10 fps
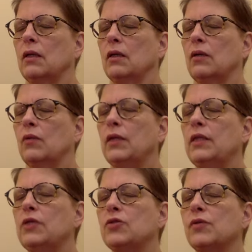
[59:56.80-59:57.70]
And when
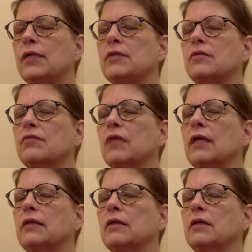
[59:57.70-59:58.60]
these rays of
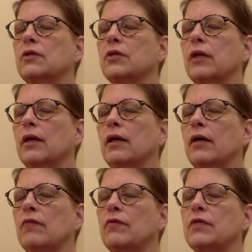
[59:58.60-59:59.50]
light touch every